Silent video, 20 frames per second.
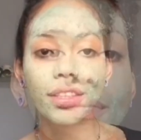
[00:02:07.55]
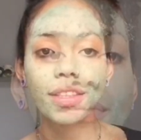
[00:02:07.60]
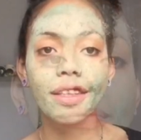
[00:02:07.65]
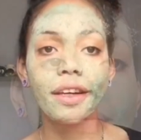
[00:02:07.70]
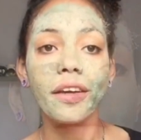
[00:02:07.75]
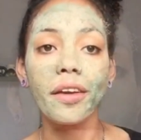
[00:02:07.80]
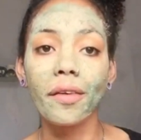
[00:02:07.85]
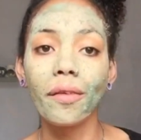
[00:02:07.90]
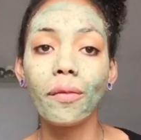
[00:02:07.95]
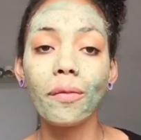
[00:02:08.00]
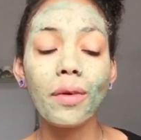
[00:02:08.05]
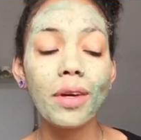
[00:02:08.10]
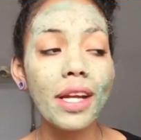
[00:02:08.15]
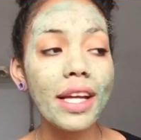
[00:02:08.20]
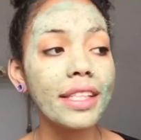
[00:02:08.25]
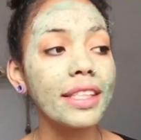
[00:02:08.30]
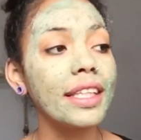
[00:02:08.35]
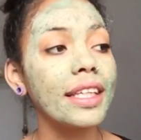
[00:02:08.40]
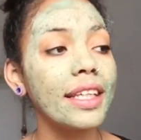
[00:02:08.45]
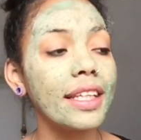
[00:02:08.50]
So what
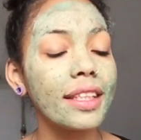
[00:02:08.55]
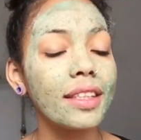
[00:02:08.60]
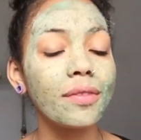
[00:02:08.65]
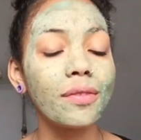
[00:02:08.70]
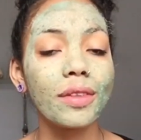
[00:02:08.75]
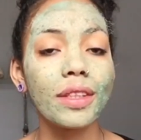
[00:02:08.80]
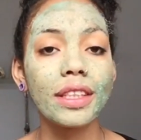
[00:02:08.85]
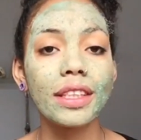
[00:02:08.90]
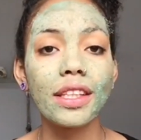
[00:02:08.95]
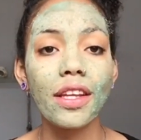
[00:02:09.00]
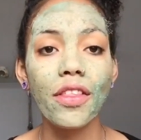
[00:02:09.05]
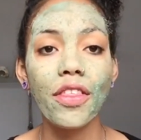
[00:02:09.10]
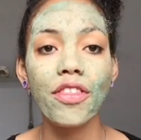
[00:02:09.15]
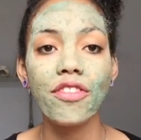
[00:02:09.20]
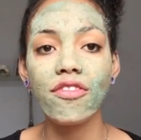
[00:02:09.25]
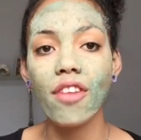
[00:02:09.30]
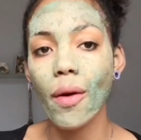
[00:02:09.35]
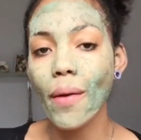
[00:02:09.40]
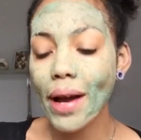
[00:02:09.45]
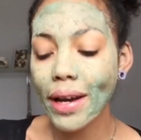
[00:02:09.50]
I did was
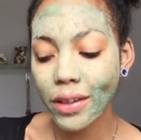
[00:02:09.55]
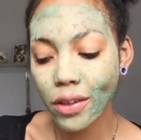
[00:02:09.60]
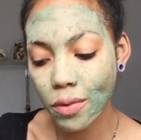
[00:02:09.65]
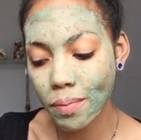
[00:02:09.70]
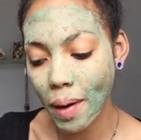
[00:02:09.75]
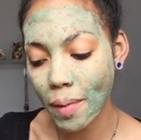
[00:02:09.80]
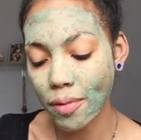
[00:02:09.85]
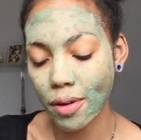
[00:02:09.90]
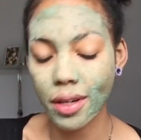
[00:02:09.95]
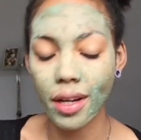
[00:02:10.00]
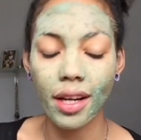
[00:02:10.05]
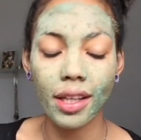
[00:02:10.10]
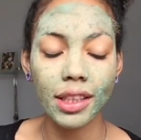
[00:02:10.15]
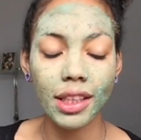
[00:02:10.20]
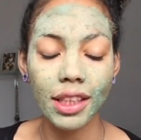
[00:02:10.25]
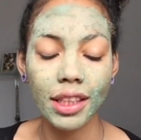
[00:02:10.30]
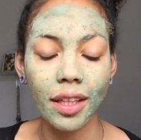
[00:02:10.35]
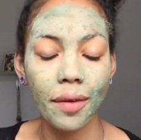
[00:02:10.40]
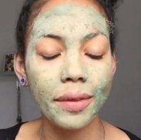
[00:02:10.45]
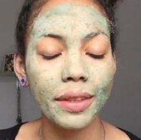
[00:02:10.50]
throw out all my
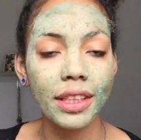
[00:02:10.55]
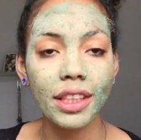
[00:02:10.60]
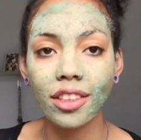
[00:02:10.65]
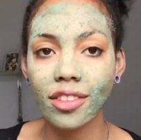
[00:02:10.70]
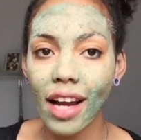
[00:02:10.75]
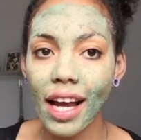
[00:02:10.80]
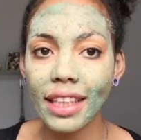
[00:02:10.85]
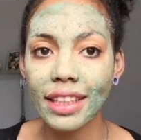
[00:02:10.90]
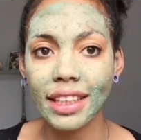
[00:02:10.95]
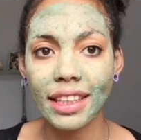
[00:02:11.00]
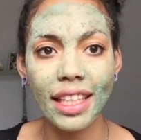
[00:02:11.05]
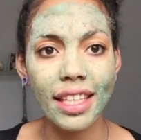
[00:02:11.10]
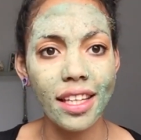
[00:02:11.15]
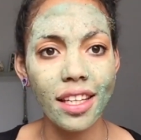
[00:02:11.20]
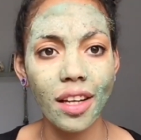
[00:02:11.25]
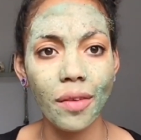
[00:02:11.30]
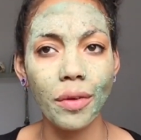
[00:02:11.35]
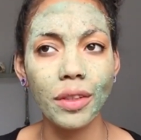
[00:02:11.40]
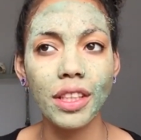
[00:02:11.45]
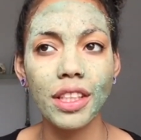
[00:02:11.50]
products because I was stressed and I
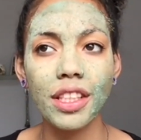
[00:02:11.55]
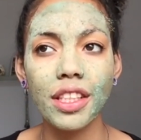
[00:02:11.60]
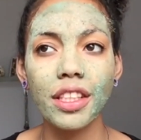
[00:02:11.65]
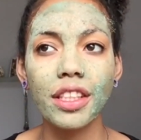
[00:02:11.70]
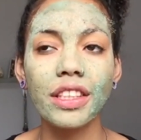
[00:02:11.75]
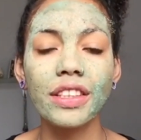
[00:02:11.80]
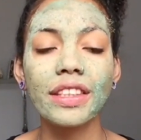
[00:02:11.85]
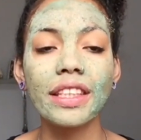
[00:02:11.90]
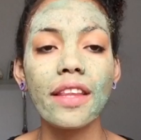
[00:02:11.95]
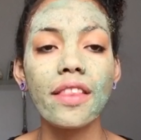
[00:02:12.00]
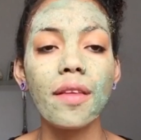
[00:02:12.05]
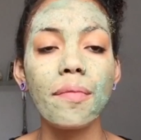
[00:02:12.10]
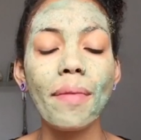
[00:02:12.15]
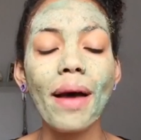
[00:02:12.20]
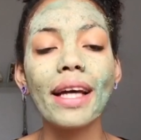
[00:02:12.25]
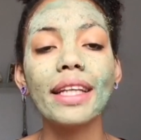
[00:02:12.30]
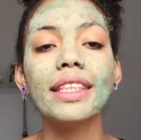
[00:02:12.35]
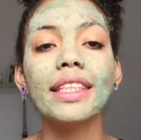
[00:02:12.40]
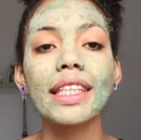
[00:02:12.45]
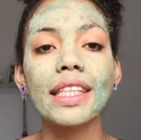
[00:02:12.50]
didn't know what to use, and the
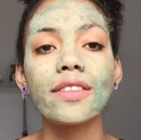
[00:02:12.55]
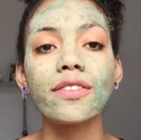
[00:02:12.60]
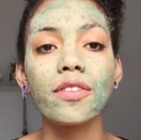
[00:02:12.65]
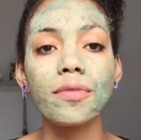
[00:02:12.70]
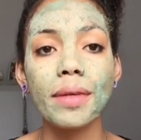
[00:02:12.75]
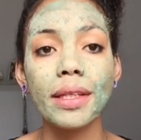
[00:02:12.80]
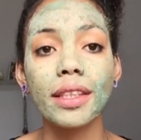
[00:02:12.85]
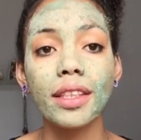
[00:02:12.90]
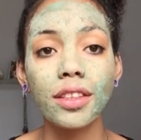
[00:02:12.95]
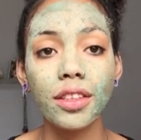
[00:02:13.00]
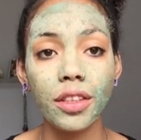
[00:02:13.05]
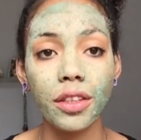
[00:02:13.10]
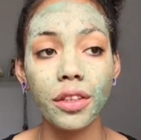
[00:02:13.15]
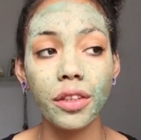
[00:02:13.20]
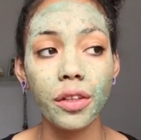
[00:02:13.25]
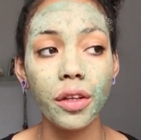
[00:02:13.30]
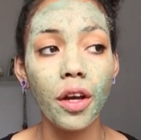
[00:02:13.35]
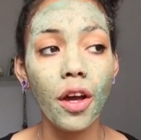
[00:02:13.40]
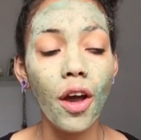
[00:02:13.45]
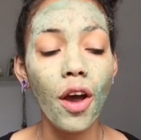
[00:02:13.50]
best thing for me to
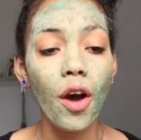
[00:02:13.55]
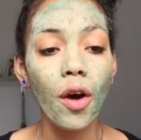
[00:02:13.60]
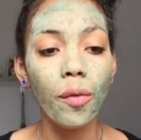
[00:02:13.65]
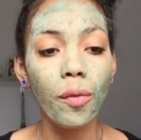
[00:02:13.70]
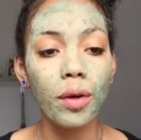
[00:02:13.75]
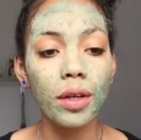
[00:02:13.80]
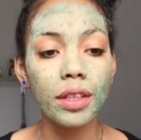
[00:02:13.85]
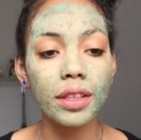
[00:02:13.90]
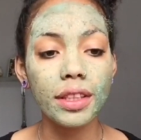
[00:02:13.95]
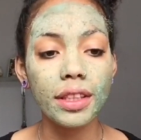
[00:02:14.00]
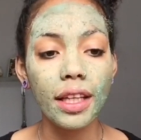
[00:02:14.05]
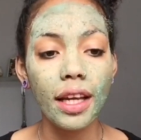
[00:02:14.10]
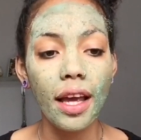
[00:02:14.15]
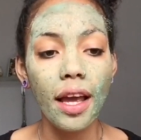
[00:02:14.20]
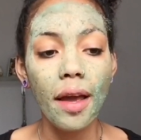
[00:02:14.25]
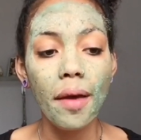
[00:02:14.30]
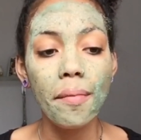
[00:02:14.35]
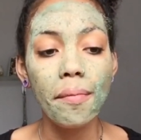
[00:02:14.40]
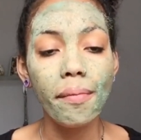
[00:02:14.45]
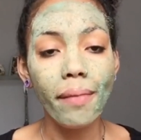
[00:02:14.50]
do was
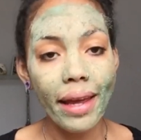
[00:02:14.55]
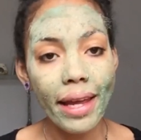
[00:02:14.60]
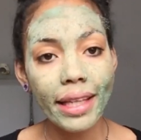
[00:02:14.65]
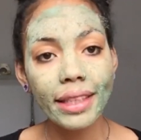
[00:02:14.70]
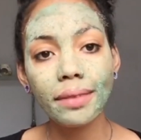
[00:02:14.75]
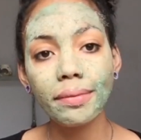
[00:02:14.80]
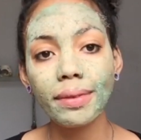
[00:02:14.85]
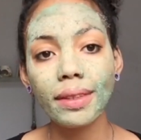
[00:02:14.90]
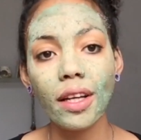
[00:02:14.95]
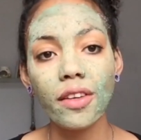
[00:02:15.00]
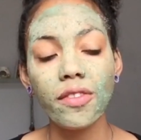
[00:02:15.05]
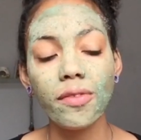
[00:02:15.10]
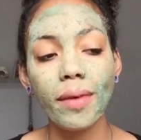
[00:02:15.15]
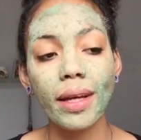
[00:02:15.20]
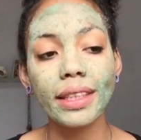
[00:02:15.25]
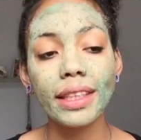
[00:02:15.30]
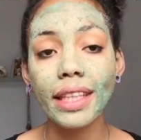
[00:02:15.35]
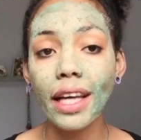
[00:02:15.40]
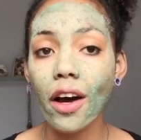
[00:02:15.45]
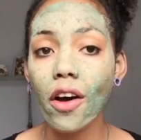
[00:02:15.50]
make some stuff for
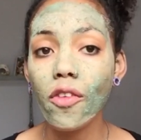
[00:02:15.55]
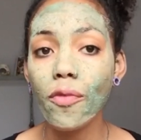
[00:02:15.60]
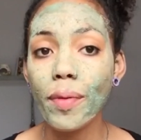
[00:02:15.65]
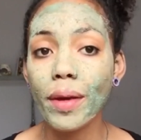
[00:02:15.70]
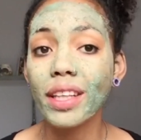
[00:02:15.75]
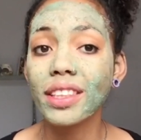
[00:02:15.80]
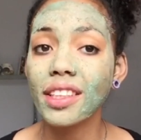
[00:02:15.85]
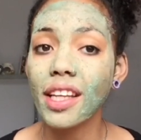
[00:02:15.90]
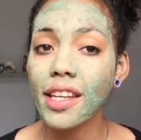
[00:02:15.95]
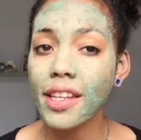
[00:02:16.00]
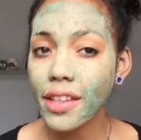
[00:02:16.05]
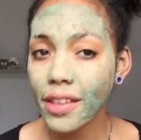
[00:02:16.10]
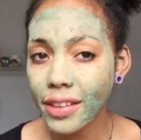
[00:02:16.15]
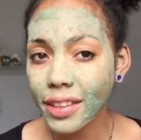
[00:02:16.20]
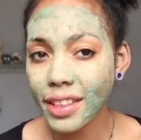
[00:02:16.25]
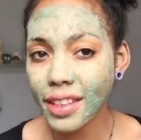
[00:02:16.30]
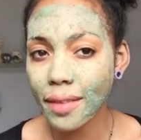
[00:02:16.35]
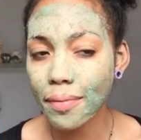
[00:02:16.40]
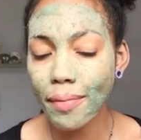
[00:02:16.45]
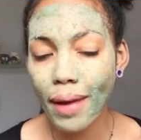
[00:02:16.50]
myself, because I
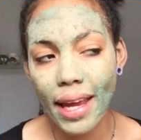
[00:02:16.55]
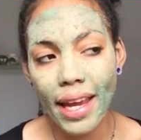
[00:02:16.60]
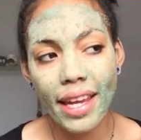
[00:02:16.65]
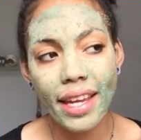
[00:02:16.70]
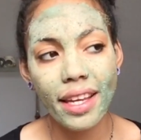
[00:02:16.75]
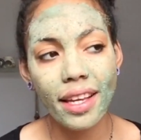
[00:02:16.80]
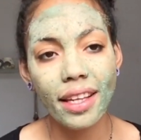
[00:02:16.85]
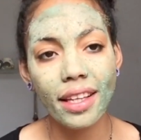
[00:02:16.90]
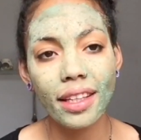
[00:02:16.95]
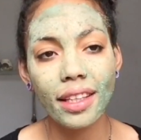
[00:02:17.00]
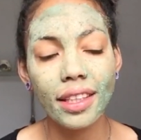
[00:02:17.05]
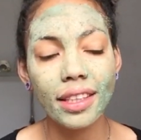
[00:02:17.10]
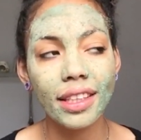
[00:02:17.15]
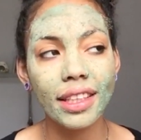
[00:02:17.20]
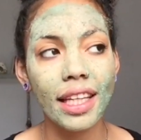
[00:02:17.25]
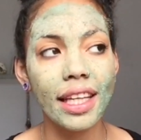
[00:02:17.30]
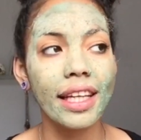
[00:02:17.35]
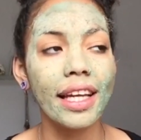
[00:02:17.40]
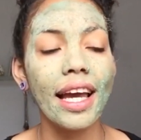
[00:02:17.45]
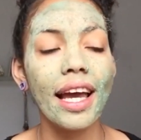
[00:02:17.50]
used to make
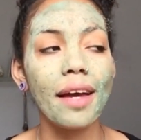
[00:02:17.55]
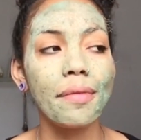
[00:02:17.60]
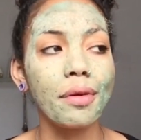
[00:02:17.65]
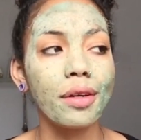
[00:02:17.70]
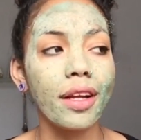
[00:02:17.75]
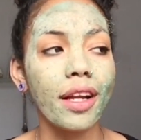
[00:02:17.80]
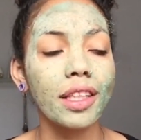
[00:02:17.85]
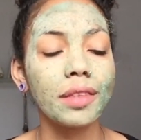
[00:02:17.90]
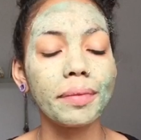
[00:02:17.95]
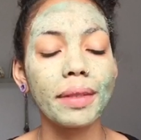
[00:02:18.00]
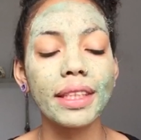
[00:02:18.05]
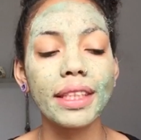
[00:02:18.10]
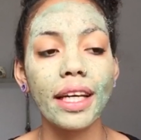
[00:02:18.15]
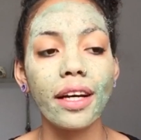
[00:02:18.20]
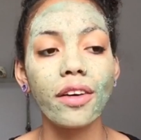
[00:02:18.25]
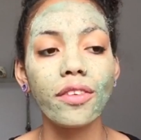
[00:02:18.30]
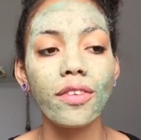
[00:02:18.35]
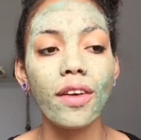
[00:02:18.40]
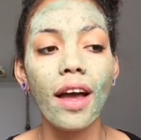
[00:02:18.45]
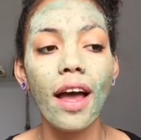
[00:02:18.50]
skincare products
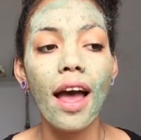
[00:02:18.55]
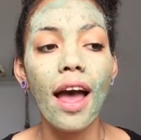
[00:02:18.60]
myself,